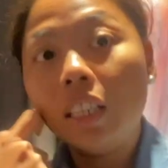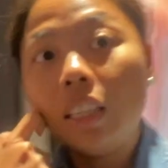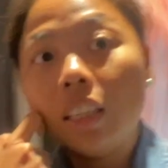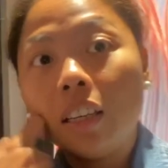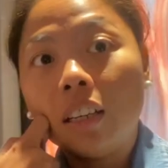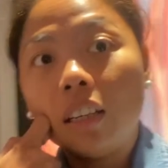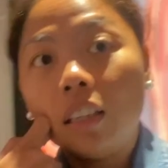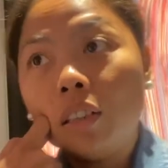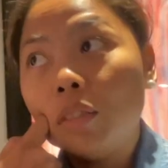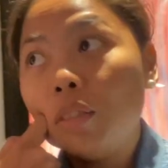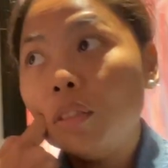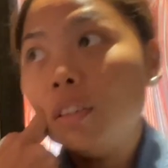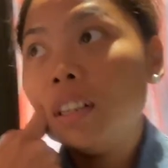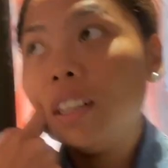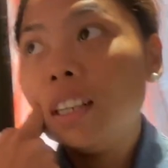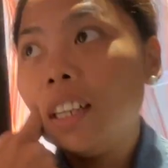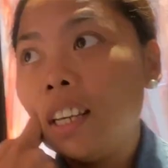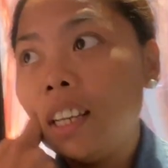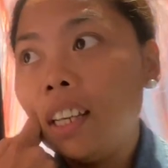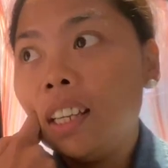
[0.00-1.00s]
now,
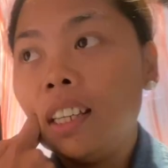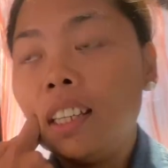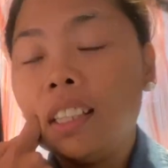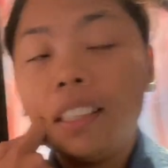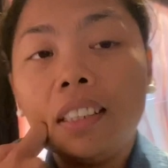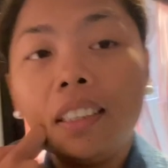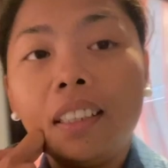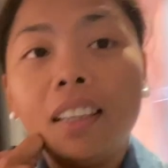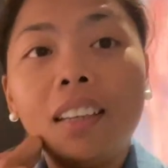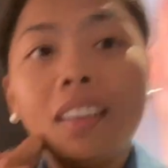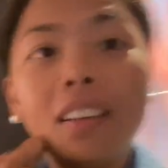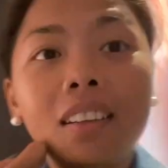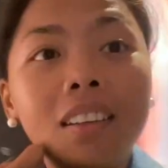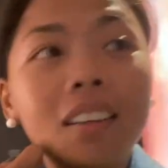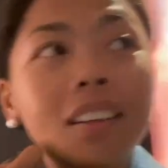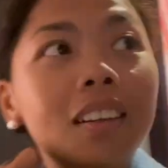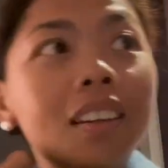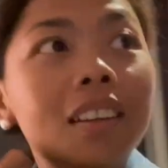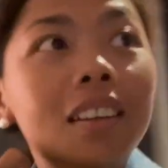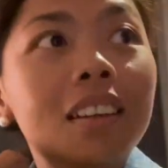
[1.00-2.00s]
and
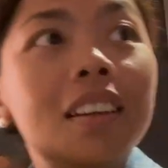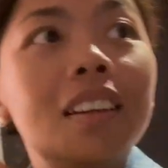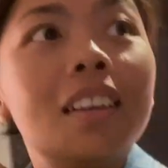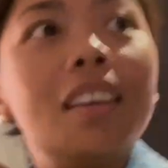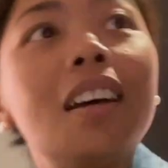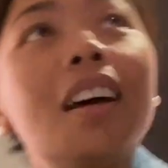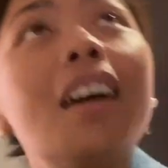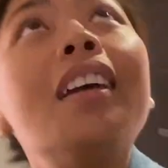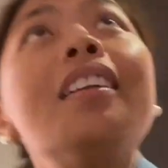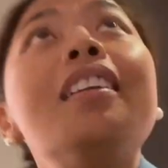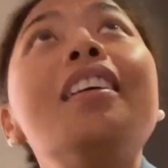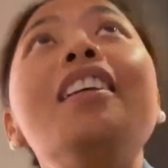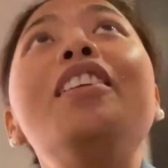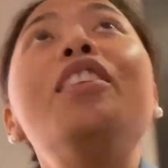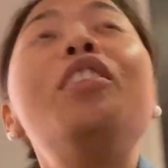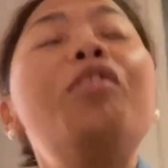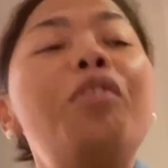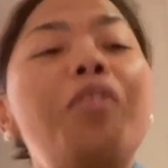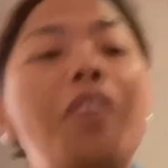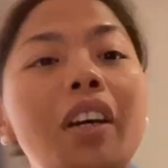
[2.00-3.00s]
I
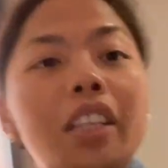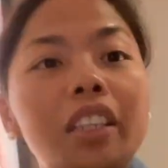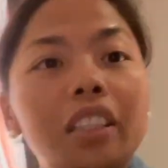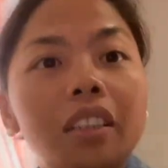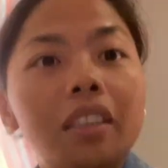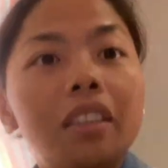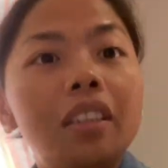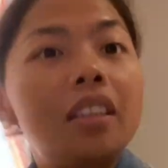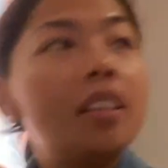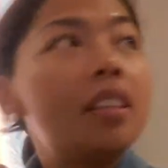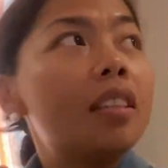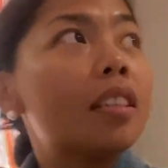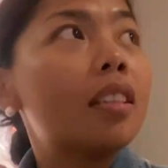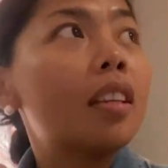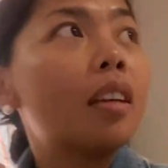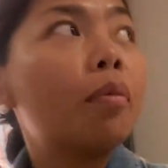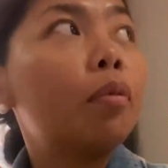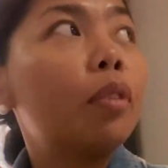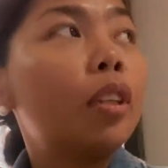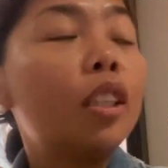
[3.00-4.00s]
need to find
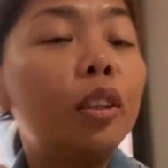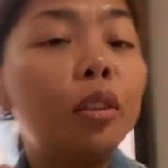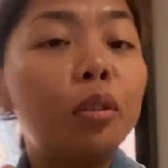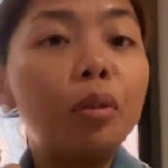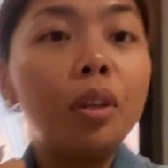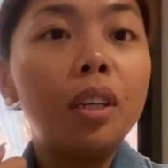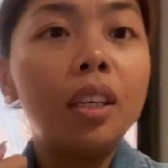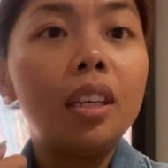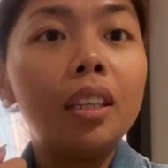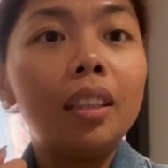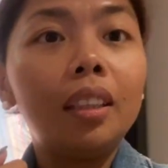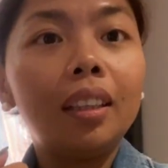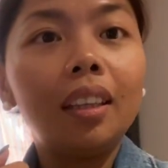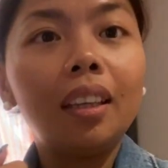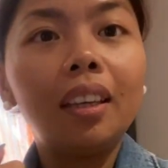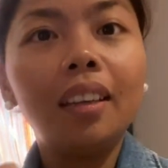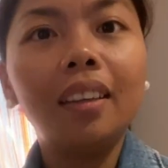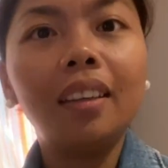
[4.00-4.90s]
something to eat.